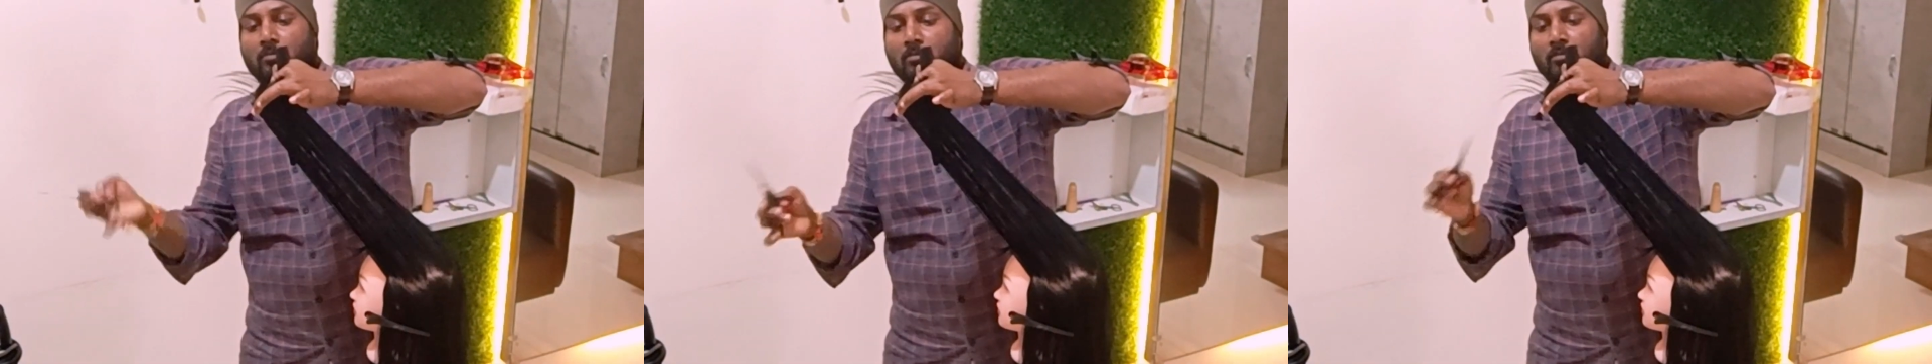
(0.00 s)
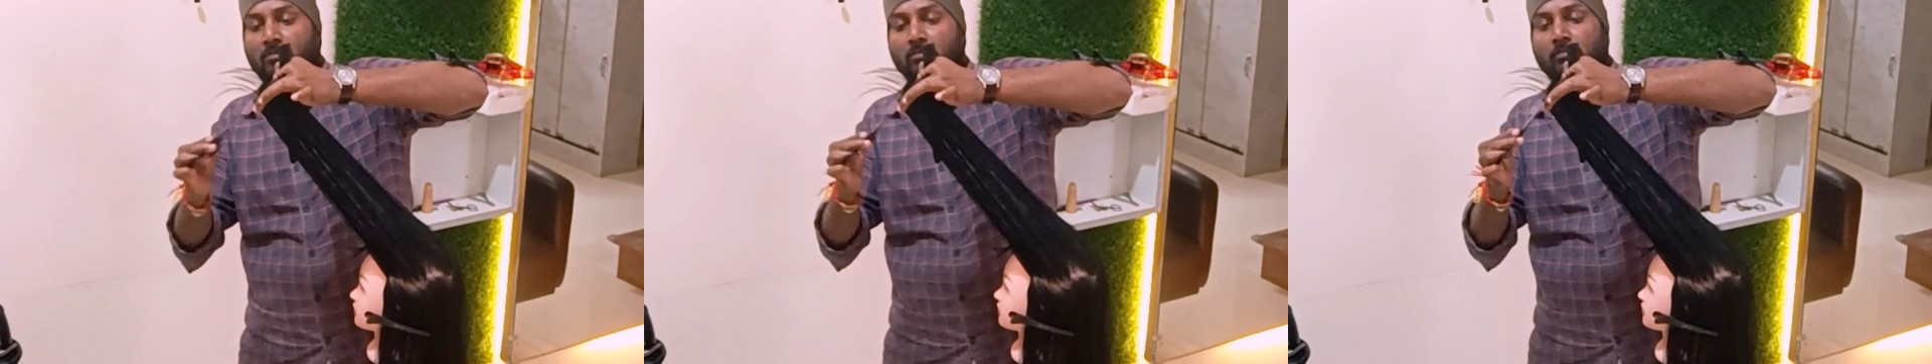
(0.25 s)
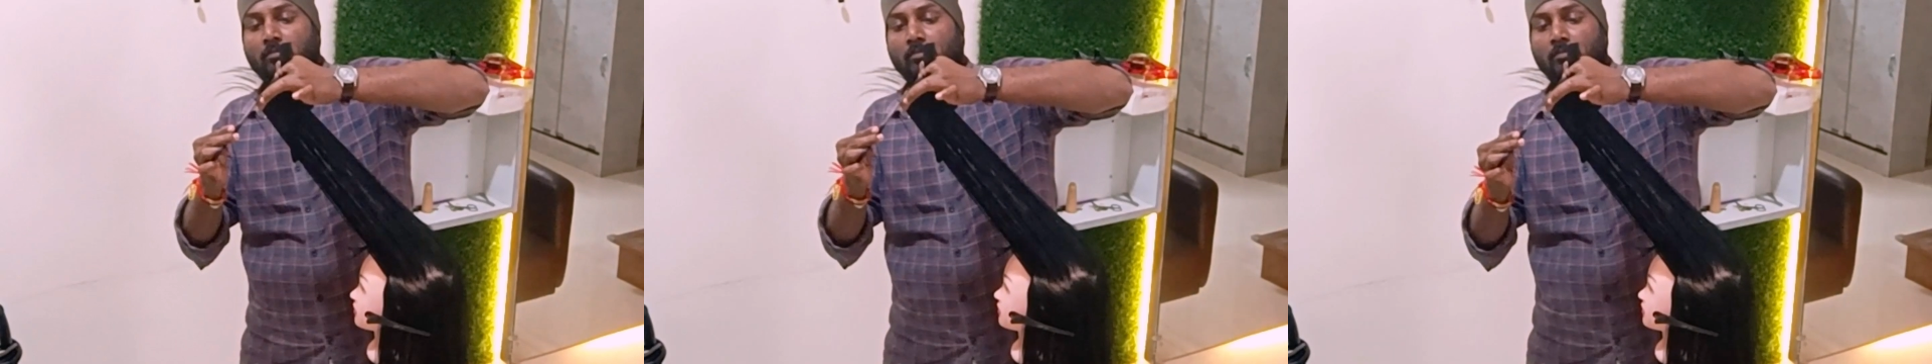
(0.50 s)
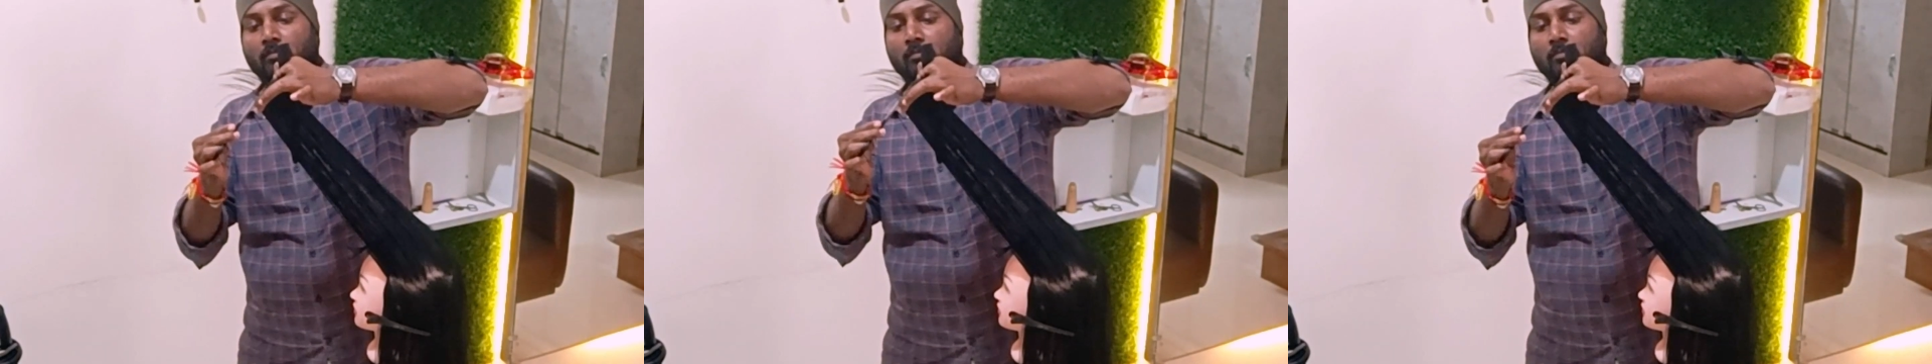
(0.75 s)
multiple
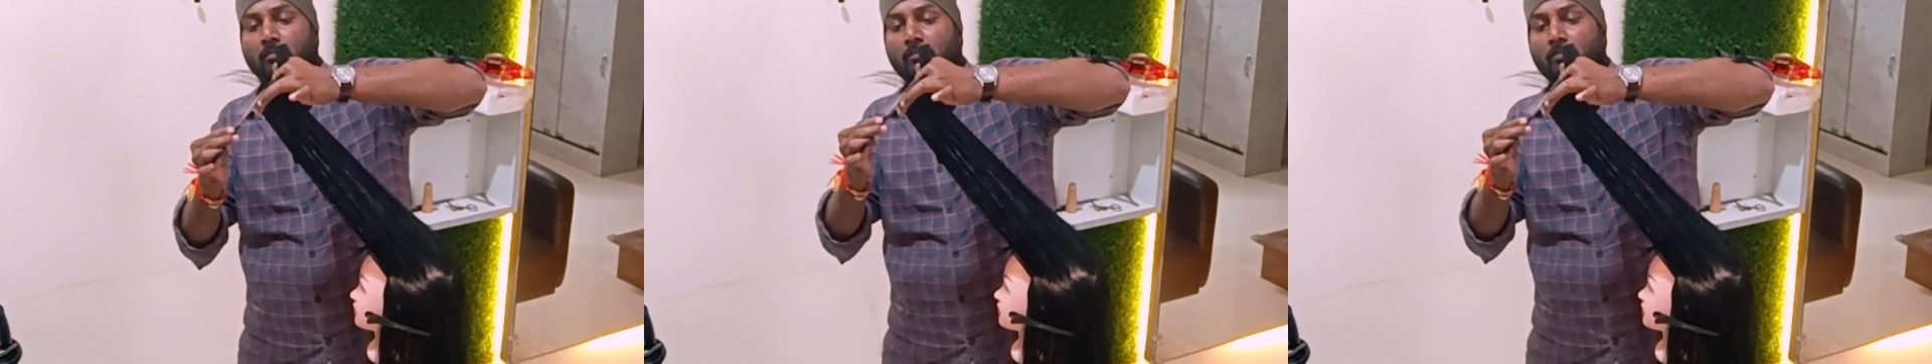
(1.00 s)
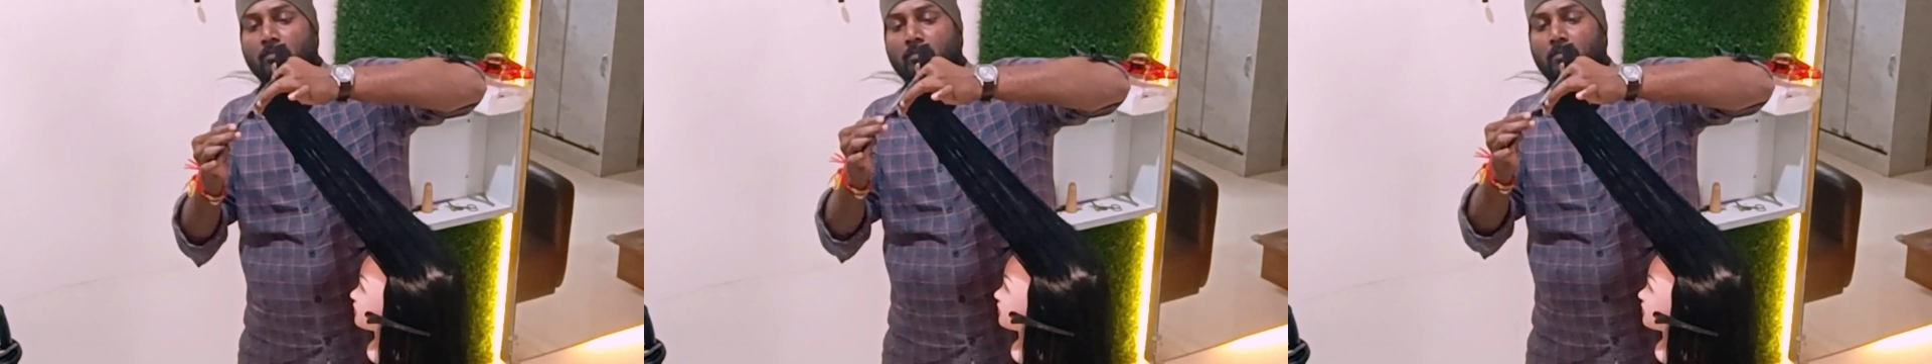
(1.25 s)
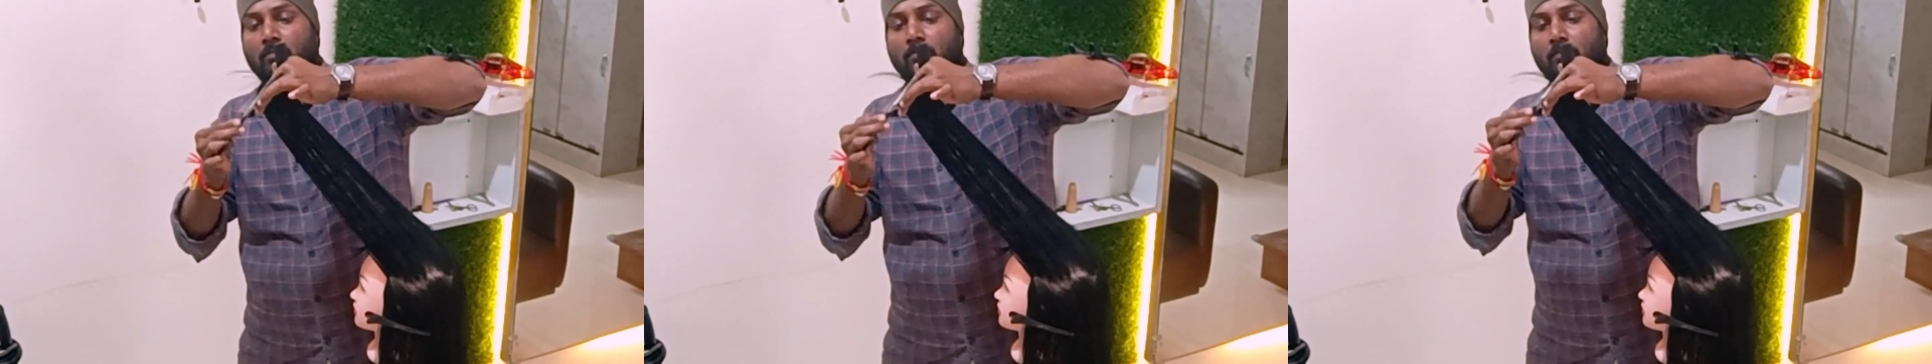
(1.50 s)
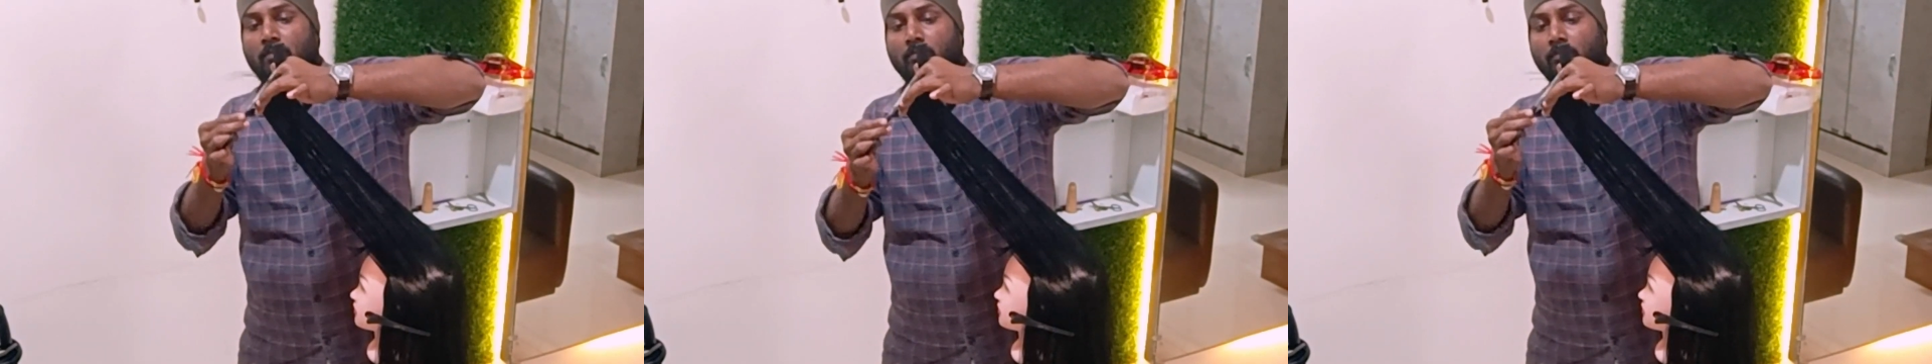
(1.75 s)
layers on it.
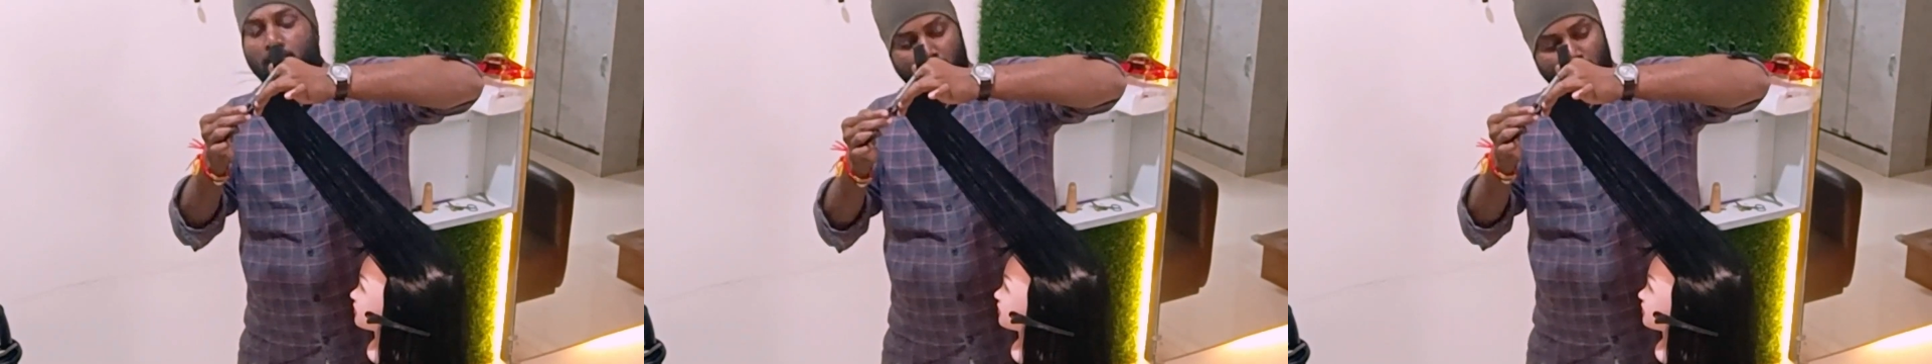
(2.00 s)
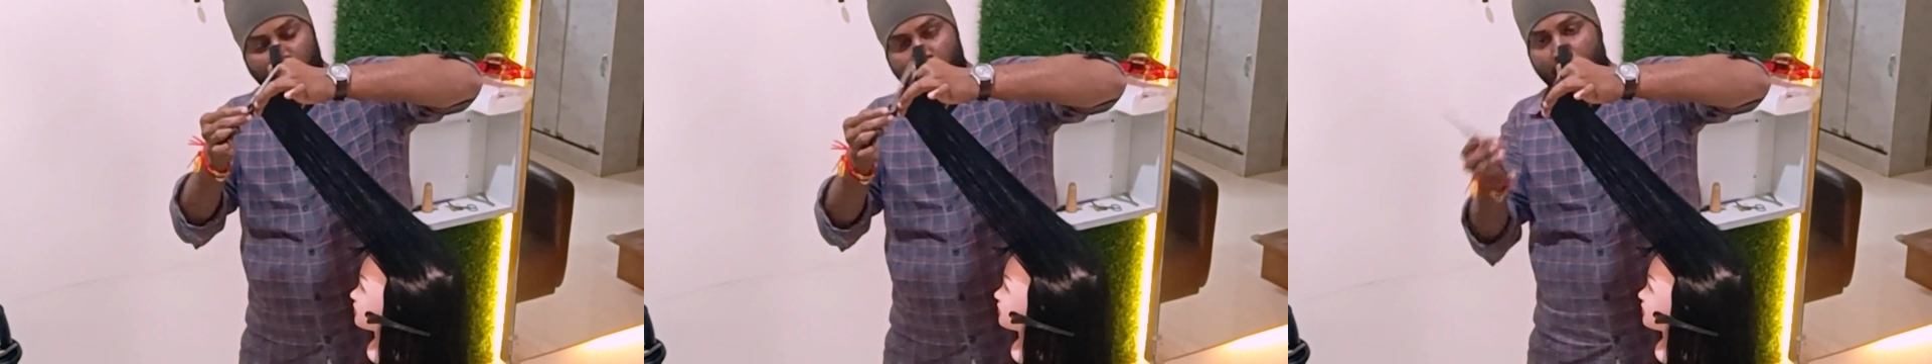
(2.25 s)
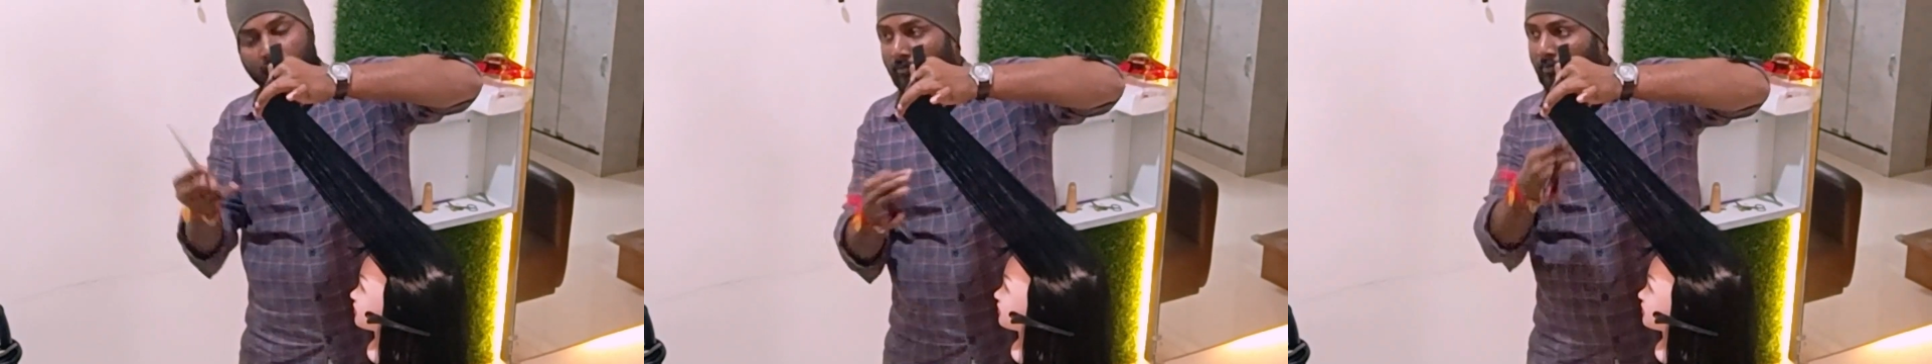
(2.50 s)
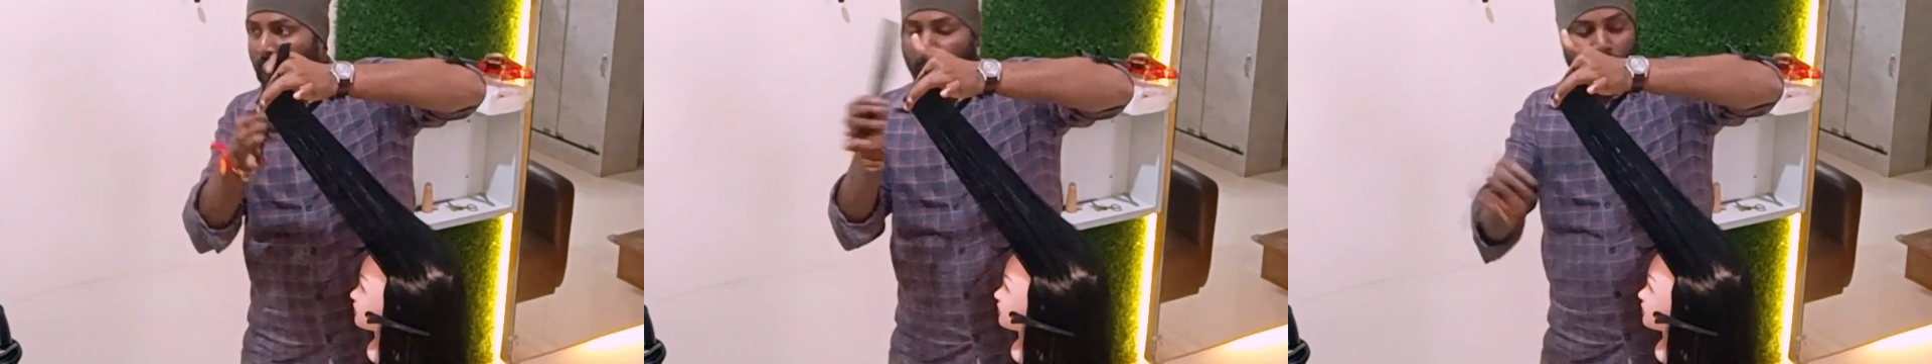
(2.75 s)
And now we
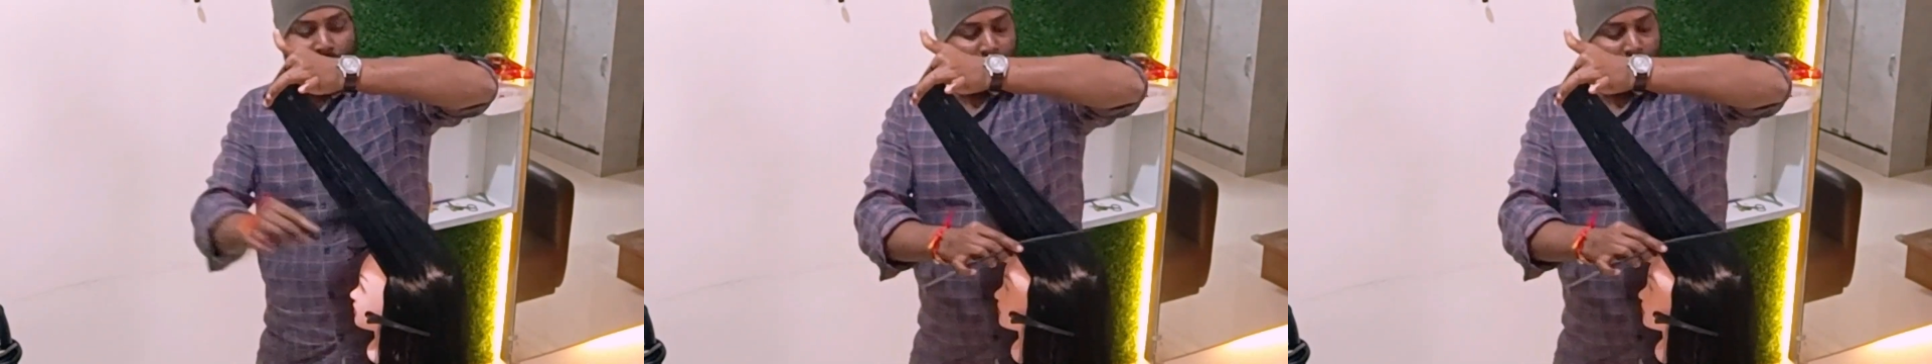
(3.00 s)
come to that